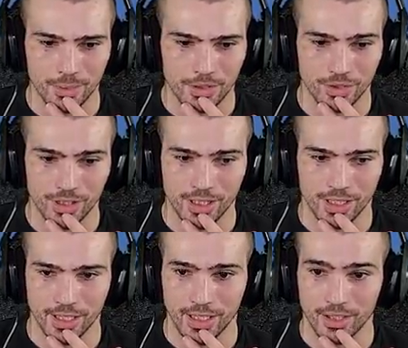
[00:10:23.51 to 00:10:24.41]
we still need to
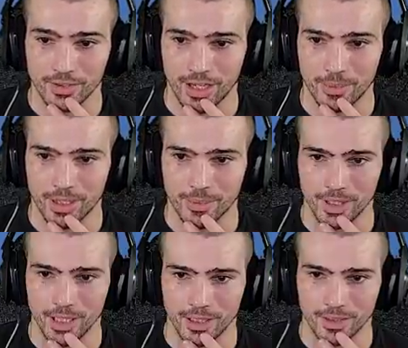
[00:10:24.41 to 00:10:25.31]
kind of get on top of him
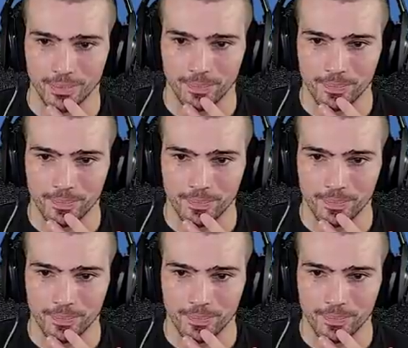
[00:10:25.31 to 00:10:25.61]
again, though.